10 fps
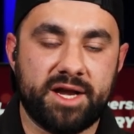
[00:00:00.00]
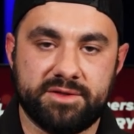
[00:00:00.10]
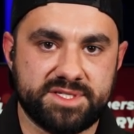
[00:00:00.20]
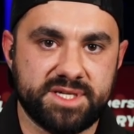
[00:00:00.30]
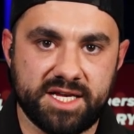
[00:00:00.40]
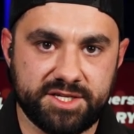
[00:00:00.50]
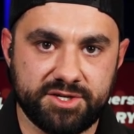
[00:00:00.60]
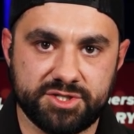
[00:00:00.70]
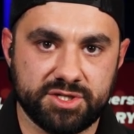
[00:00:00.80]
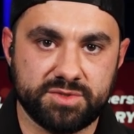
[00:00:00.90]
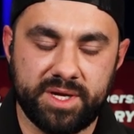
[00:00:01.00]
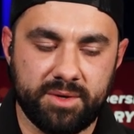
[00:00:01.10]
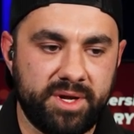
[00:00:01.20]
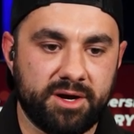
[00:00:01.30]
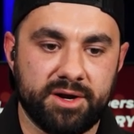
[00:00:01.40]
matter the size of your church.
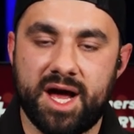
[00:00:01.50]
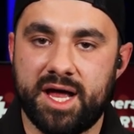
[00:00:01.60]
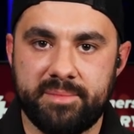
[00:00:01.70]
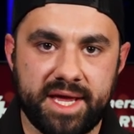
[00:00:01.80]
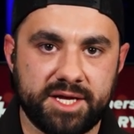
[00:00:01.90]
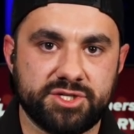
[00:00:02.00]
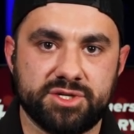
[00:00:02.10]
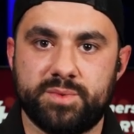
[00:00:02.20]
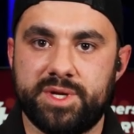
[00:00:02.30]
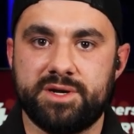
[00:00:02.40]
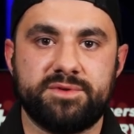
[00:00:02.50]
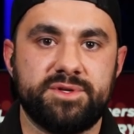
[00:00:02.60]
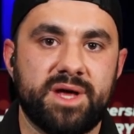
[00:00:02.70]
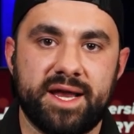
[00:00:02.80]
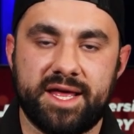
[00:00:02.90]
We, we are not a mega church. We are,
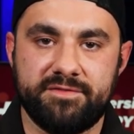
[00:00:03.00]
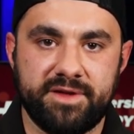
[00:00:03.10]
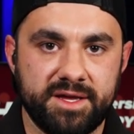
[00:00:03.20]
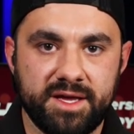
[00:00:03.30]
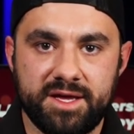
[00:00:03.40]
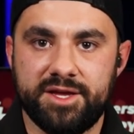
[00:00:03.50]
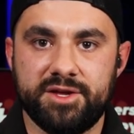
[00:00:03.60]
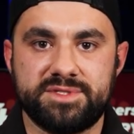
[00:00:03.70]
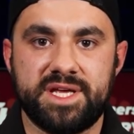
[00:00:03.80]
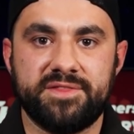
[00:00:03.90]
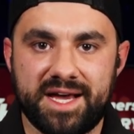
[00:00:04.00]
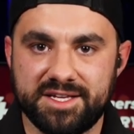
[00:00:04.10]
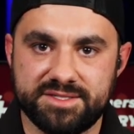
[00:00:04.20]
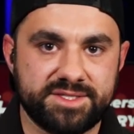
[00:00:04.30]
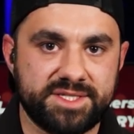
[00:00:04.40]
do not have a you know
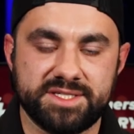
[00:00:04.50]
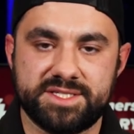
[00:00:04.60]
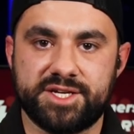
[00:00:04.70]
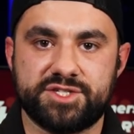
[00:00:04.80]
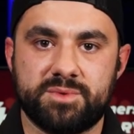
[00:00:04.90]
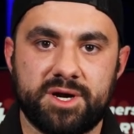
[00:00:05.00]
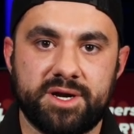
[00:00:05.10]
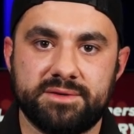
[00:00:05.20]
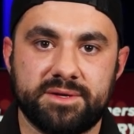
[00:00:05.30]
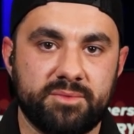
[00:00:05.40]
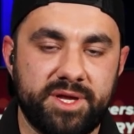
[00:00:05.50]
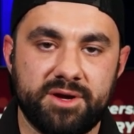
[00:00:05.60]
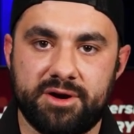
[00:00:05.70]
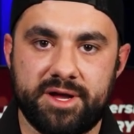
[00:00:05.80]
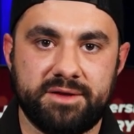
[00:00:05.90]
10,000 seat sanctuary. You know,
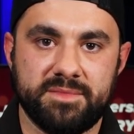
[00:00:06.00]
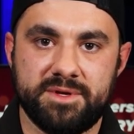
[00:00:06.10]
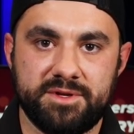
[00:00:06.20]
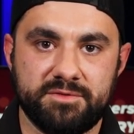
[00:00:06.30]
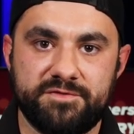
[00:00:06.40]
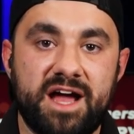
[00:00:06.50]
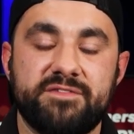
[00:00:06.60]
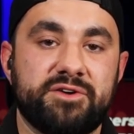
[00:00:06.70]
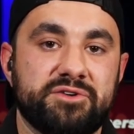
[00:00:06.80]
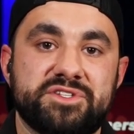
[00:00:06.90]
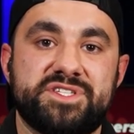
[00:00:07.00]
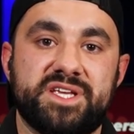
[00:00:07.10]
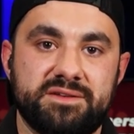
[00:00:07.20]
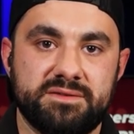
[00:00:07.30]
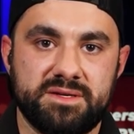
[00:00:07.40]
we are a 500
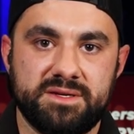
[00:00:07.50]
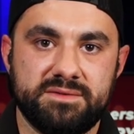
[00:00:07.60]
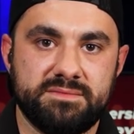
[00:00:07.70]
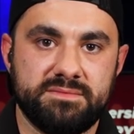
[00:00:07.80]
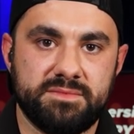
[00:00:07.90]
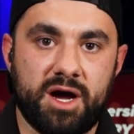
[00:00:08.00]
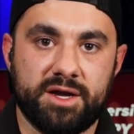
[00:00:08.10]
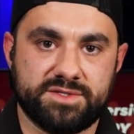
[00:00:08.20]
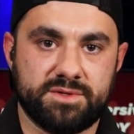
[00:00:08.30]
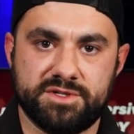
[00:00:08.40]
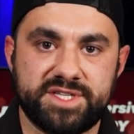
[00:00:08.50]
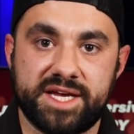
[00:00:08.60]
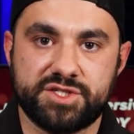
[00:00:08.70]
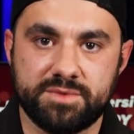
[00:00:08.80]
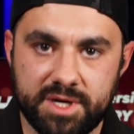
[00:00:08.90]
seat auditor
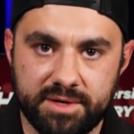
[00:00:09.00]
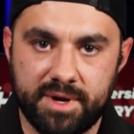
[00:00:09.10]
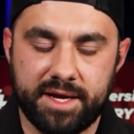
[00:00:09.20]
sanctuary,